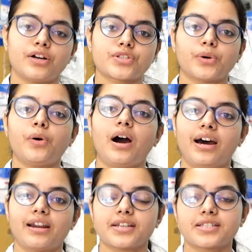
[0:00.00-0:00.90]
So
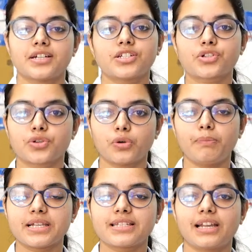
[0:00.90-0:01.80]
our research group
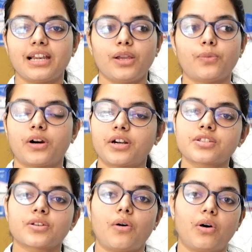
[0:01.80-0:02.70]
basically
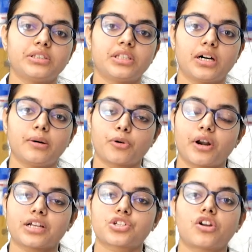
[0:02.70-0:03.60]
works on the
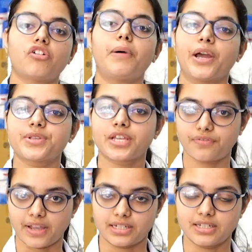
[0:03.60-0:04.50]
production of
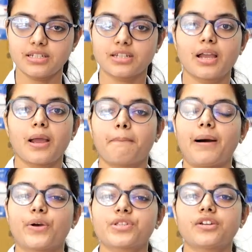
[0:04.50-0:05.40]
biosurfactant.
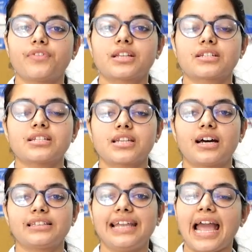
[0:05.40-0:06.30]
Biosurfactant
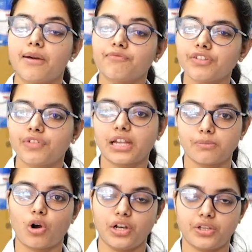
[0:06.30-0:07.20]
are the amphiphilic
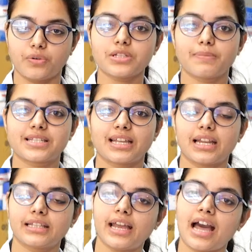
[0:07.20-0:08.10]
molecules.
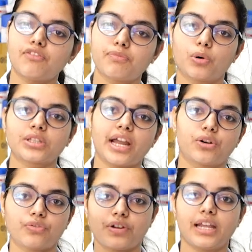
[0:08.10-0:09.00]
Basically they have both
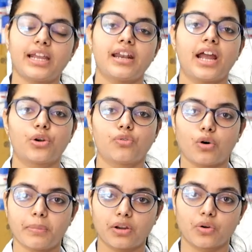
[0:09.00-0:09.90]
hydrophilic and
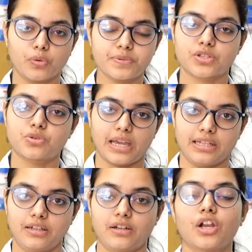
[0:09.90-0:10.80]
hydrophobic groups
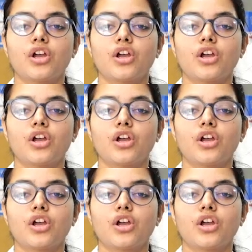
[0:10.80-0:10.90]
together.